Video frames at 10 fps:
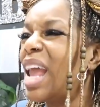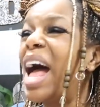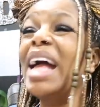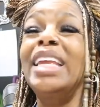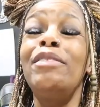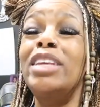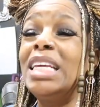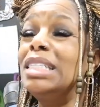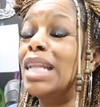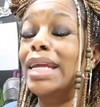I give
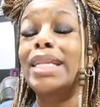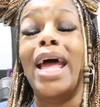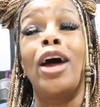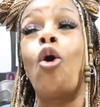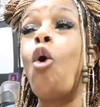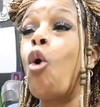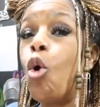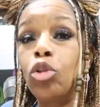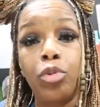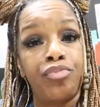kids like that
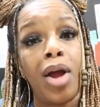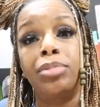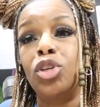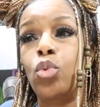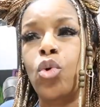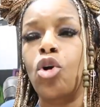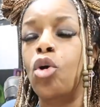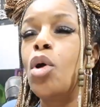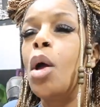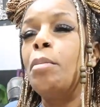all the props in the
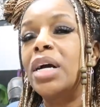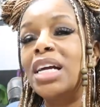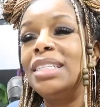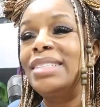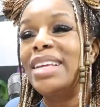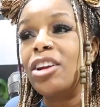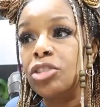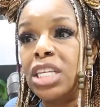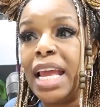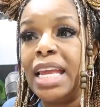world because
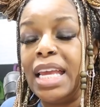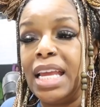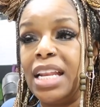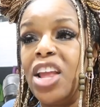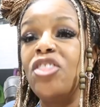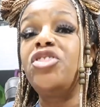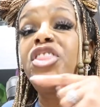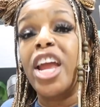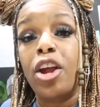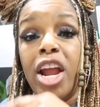they're taking
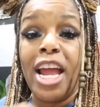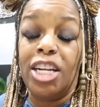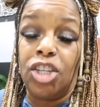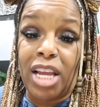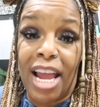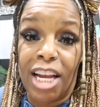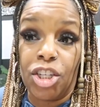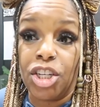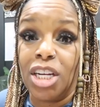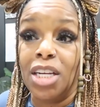their
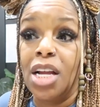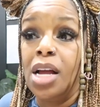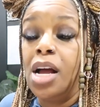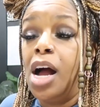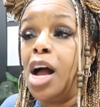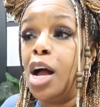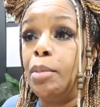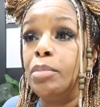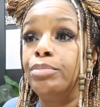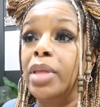education,
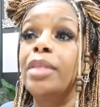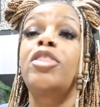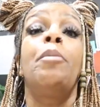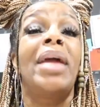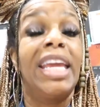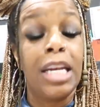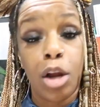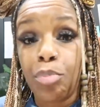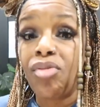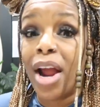um, they're making
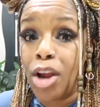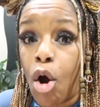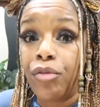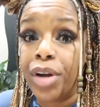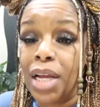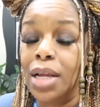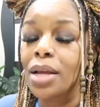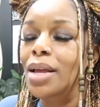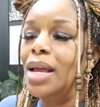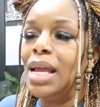it a priority.
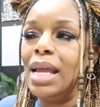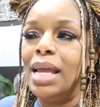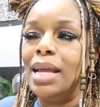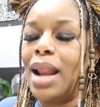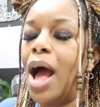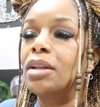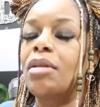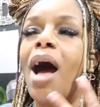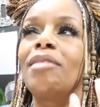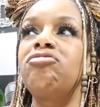And I,
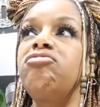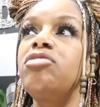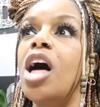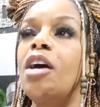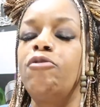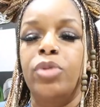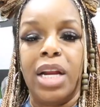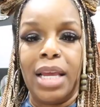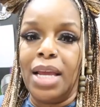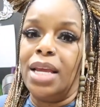I love
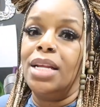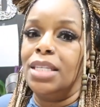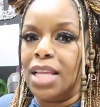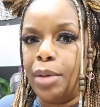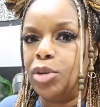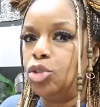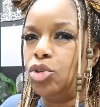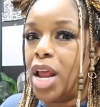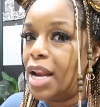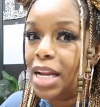when a kid is able to
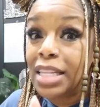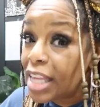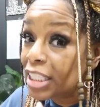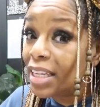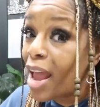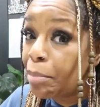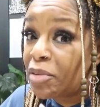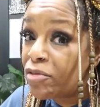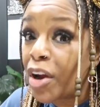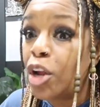do that. And it doesn't
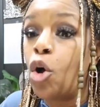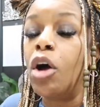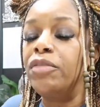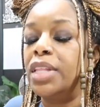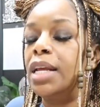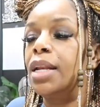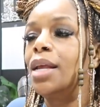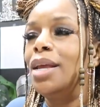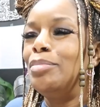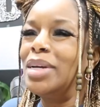happen very
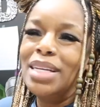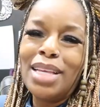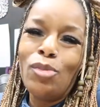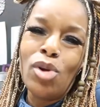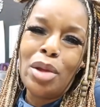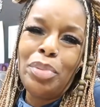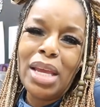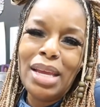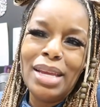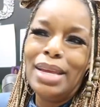often because they want to
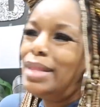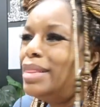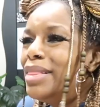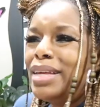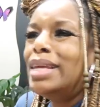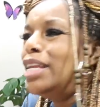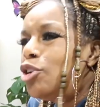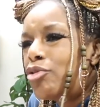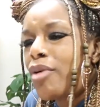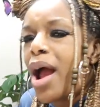be in the
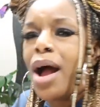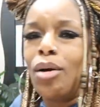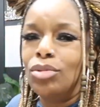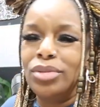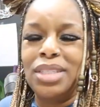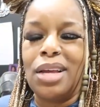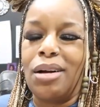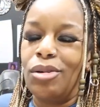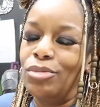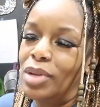in crowd.
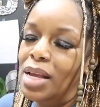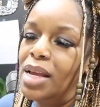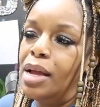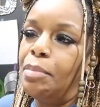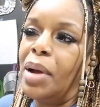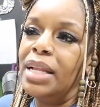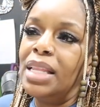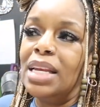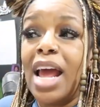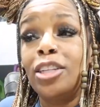So
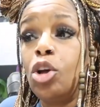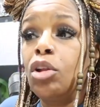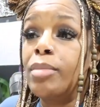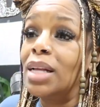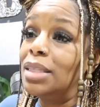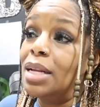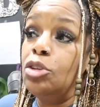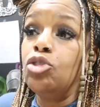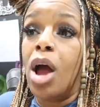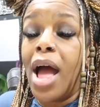but then I told him, I
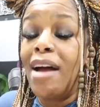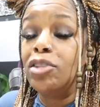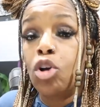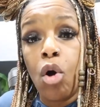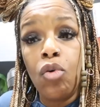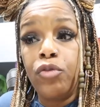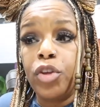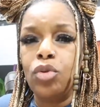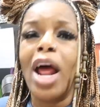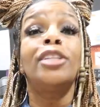said, you know, I have a goal
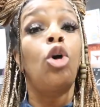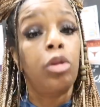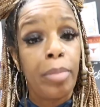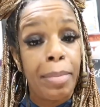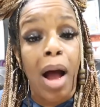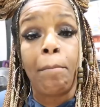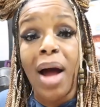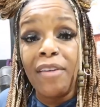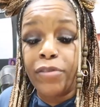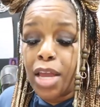for you. And I told him about
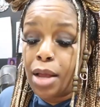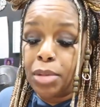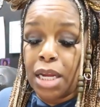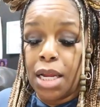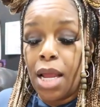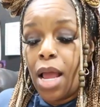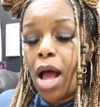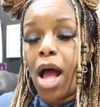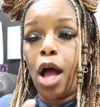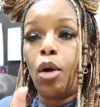my family,
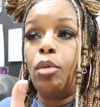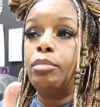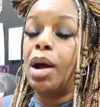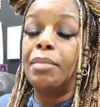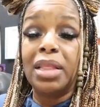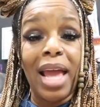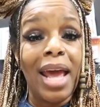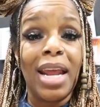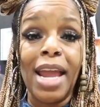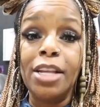how my mother
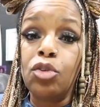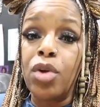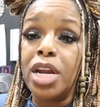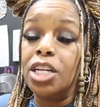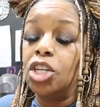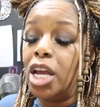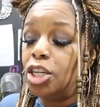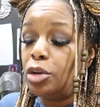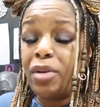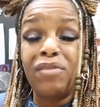had an eighth grade
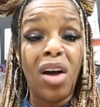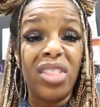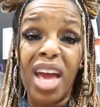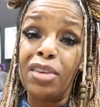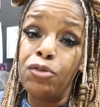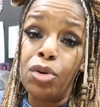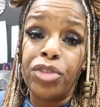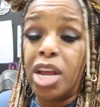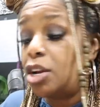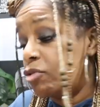education, my father had a
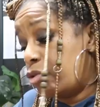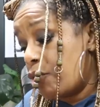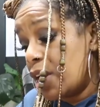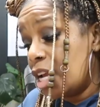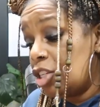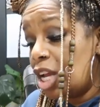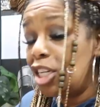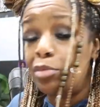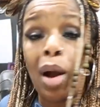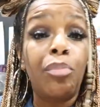fourth grade
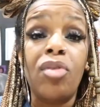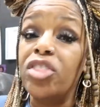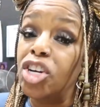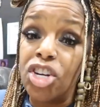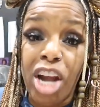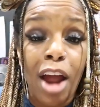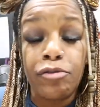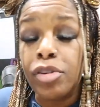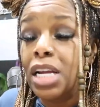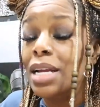education, my brother could
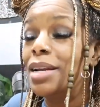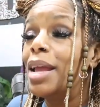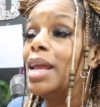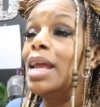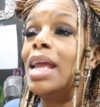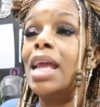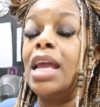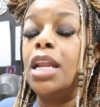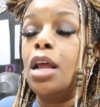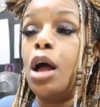not read,
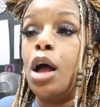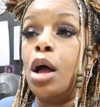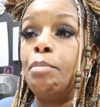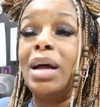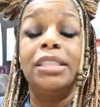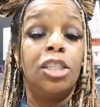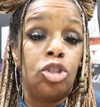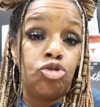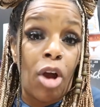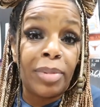and um, my
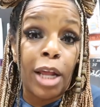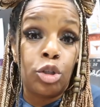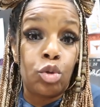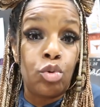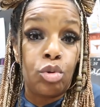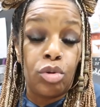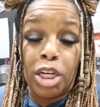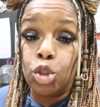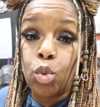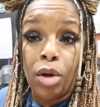sister dropped out of school
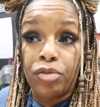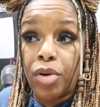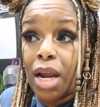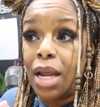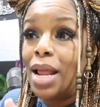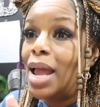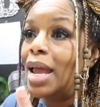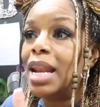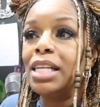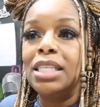in the 12th grade.
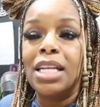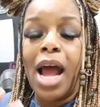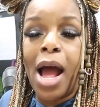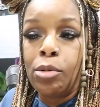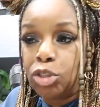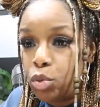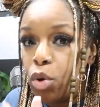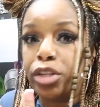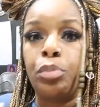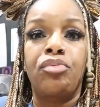And I said, I was the
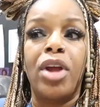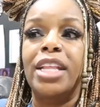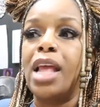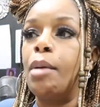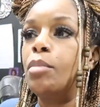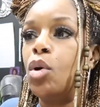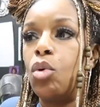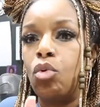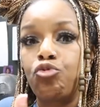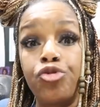one to break that
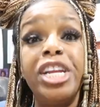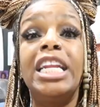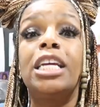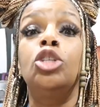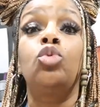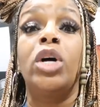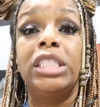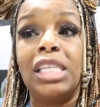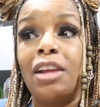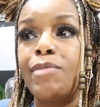mold. Reading is what
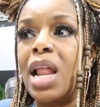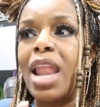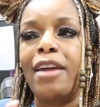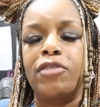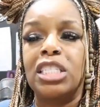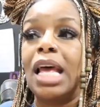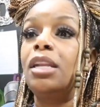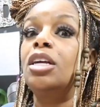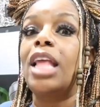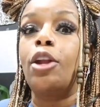saved my life because I
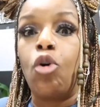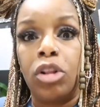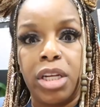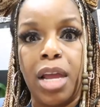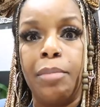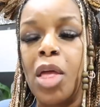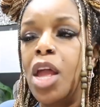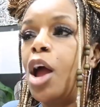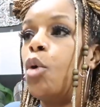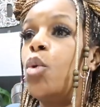looked at all of them
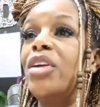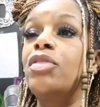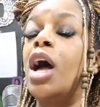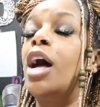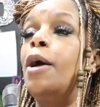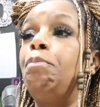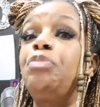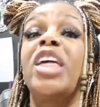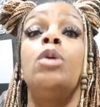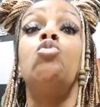and what
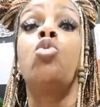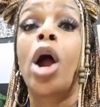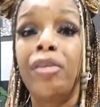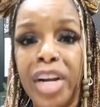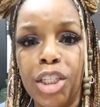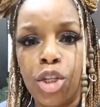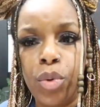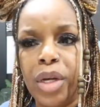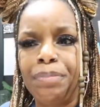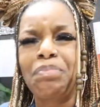um, they weren't
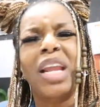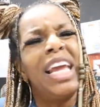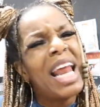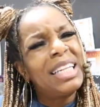doing, and